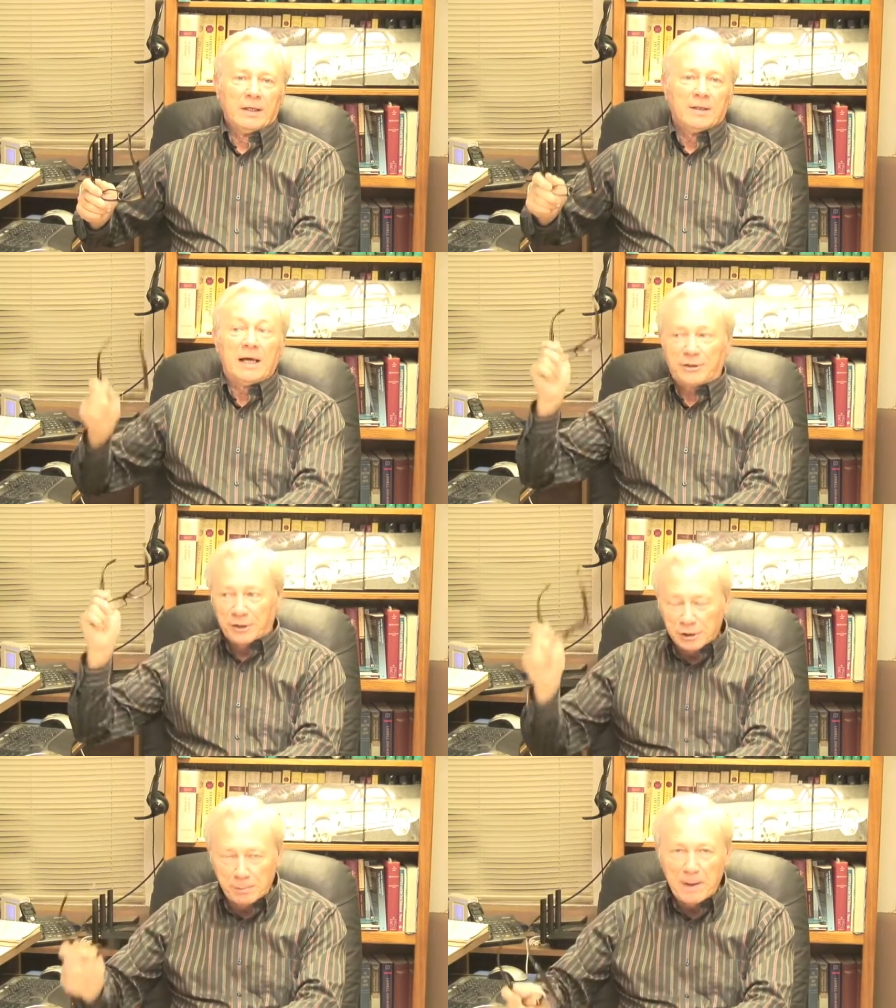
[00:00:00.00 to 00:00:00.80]
That's
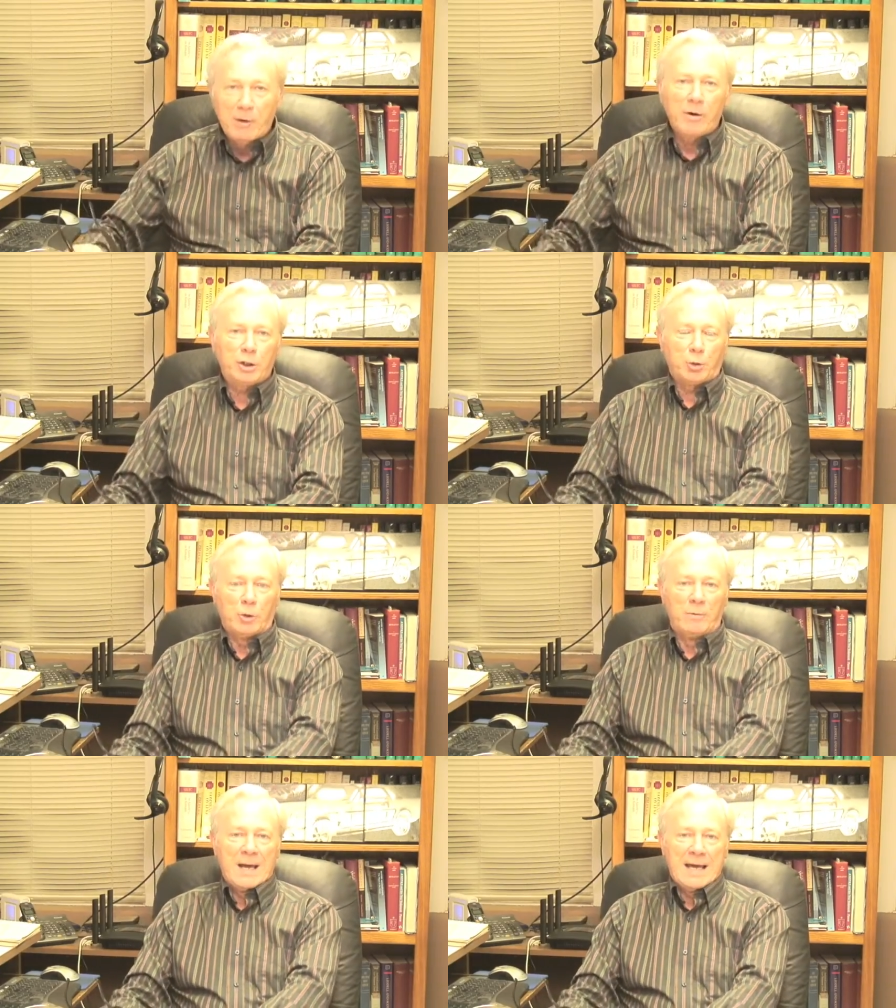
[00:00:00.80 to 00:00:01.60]
the
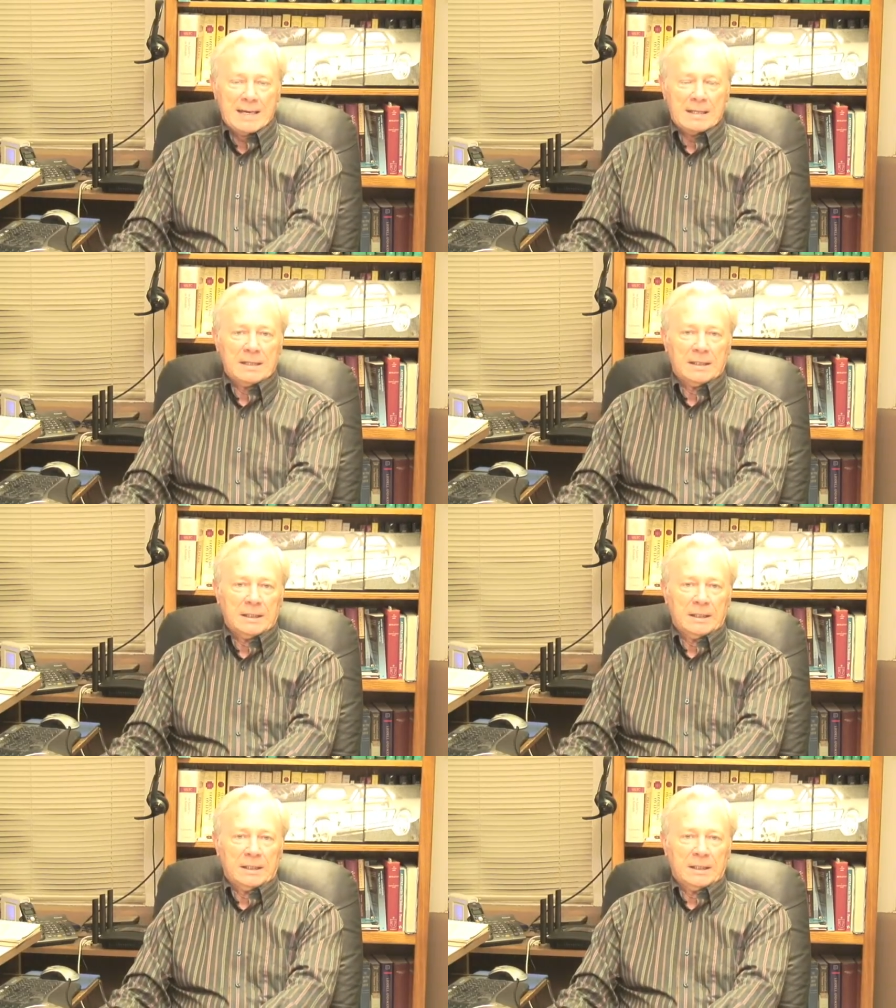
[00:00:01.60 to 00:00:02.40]
spiritual man.
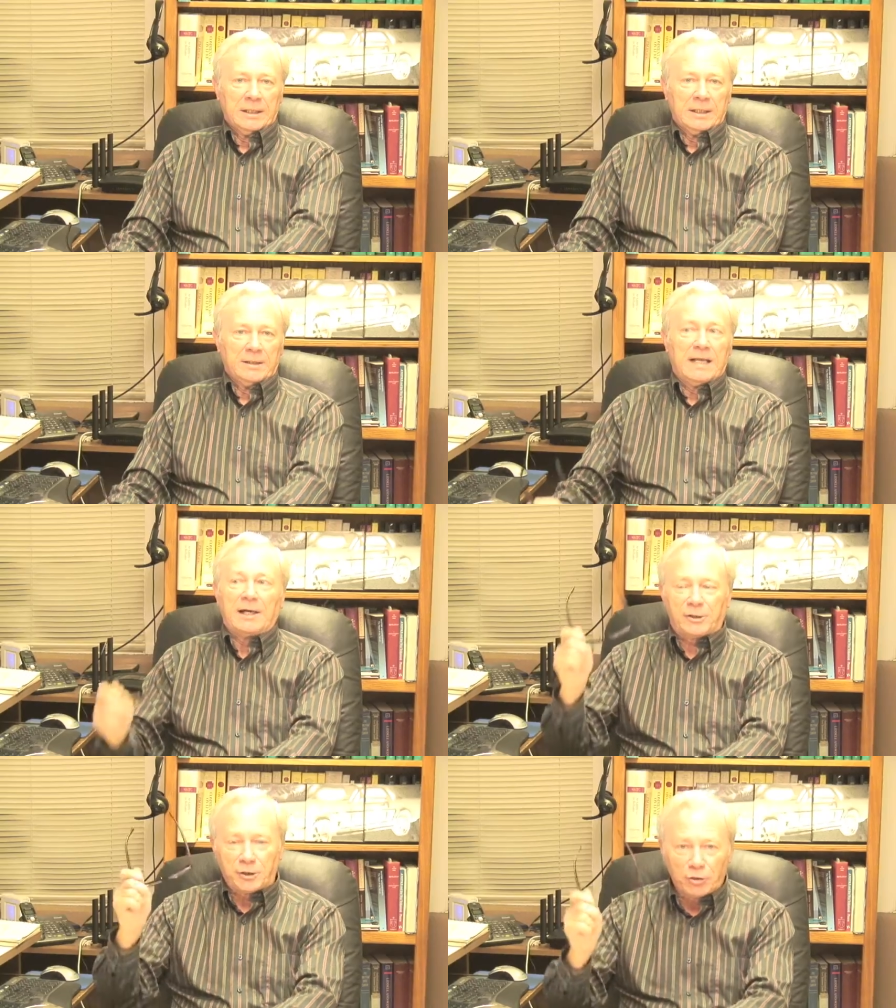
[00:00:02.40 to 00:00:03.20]

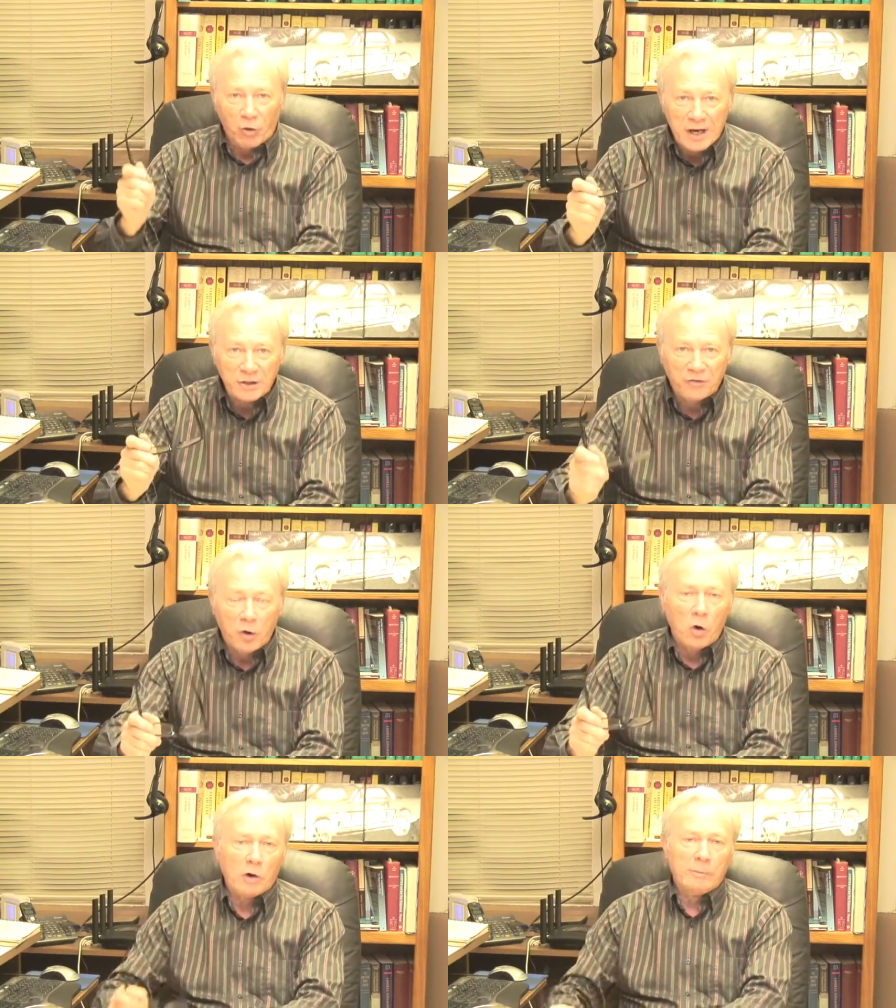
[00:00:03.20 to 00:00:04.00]
That's the
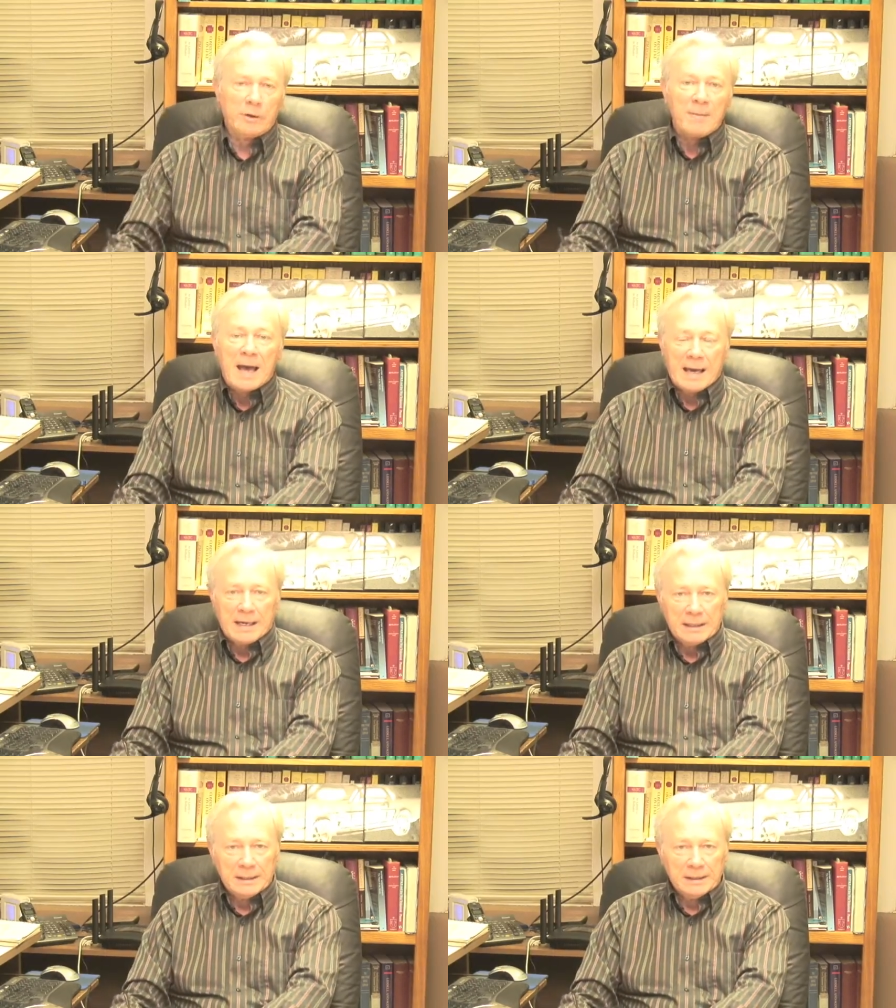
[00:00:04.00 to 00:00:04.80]
transformed
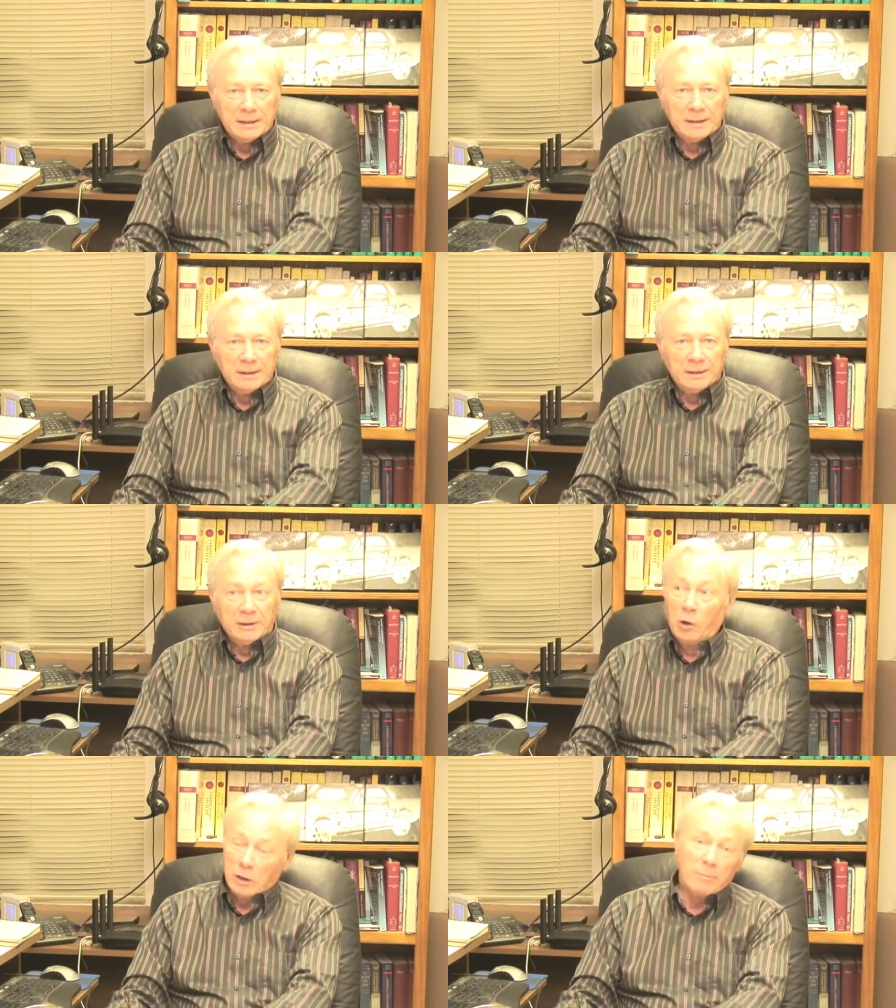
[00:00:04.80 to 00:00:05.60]
man.
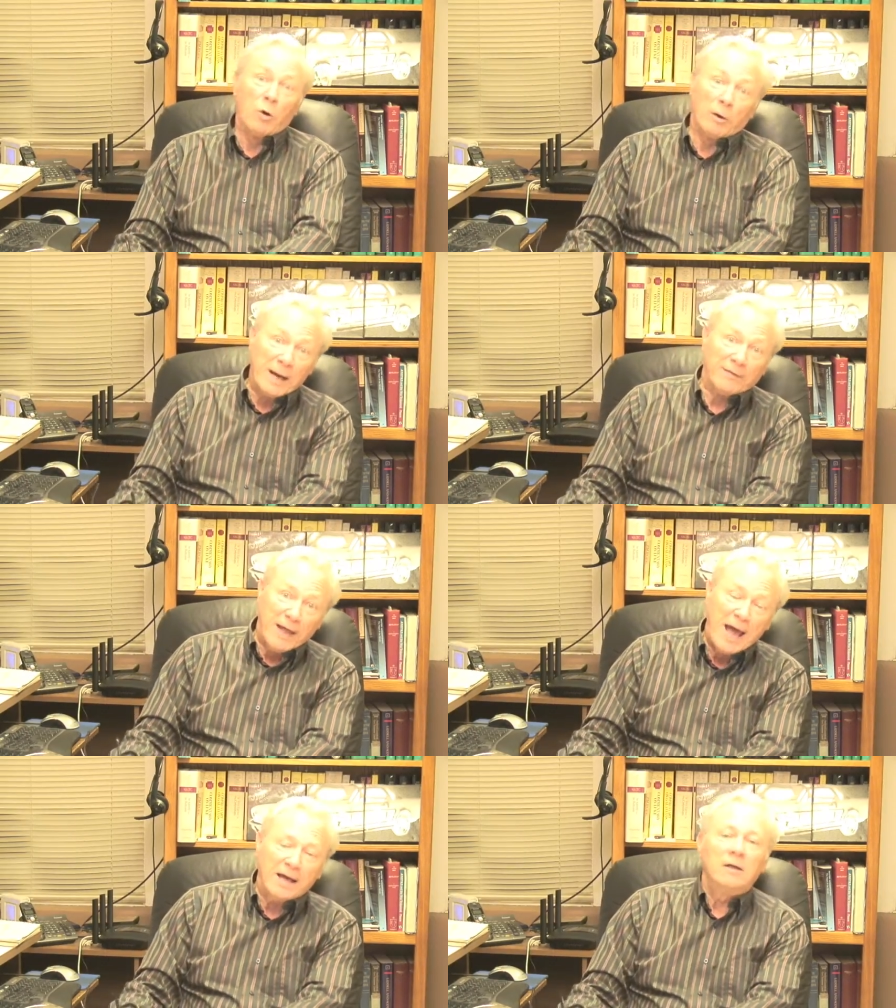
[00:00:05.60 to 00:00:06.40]
Whole lot more about
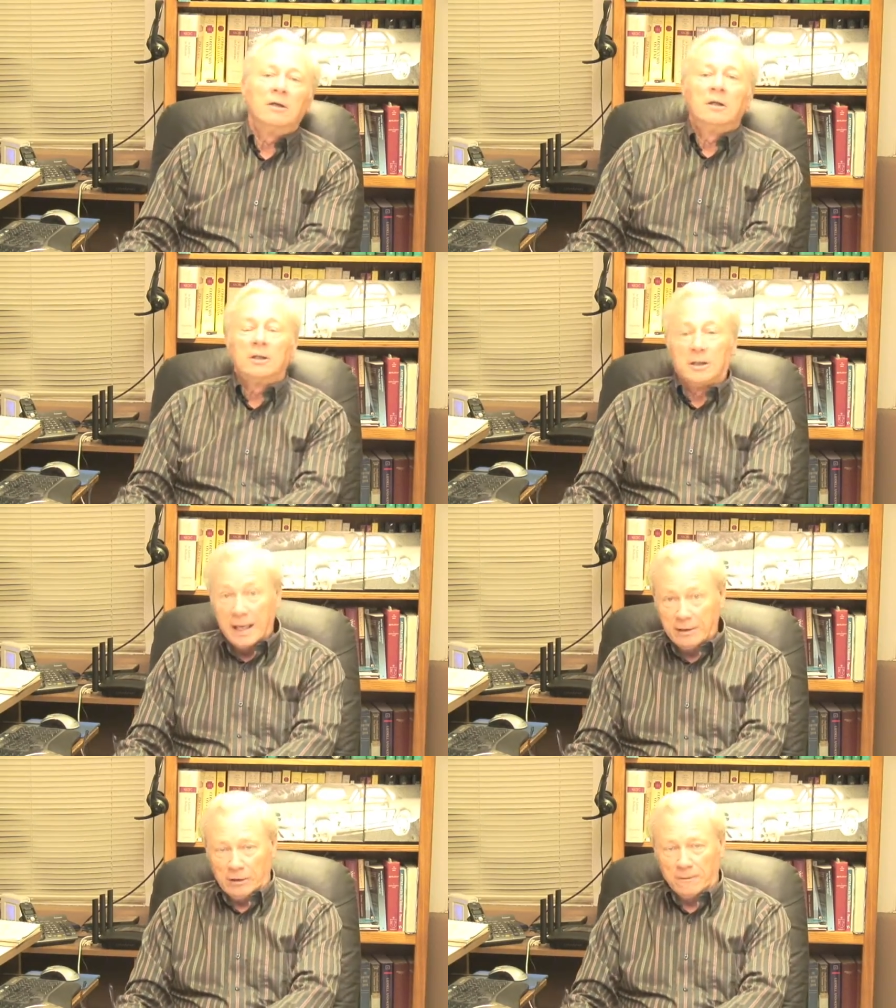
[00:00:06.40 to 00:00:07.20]
that
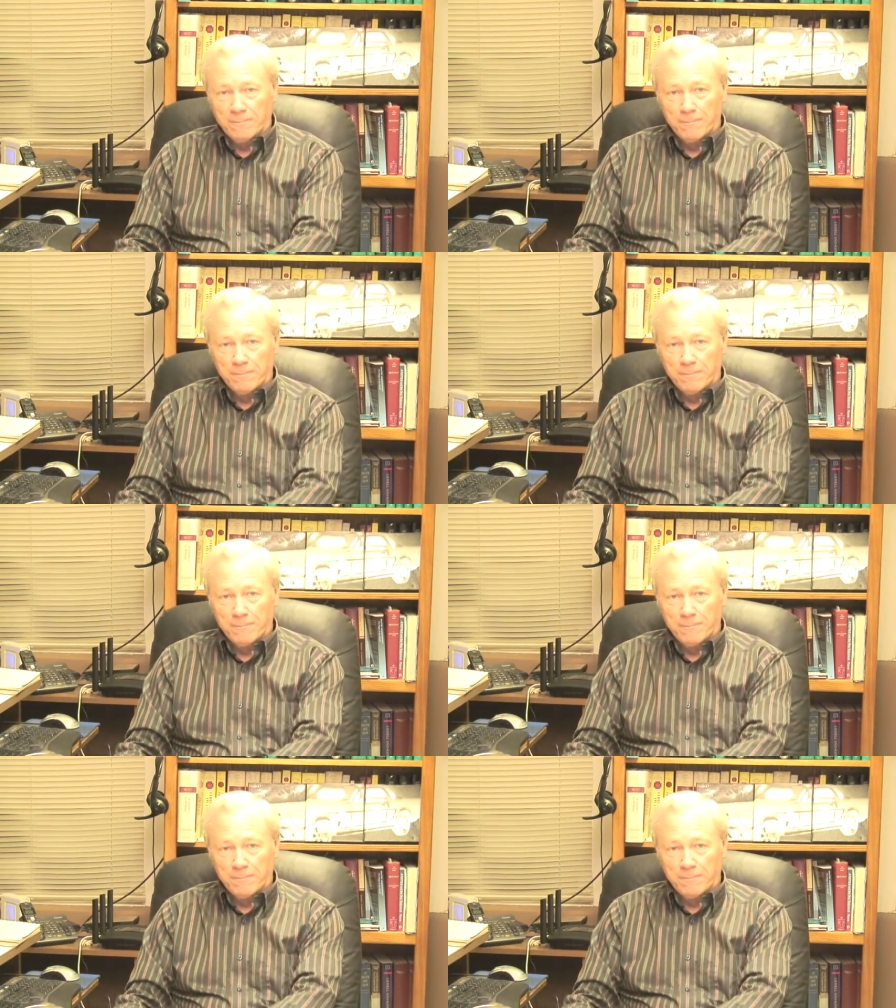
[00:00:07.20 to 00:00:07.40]
later.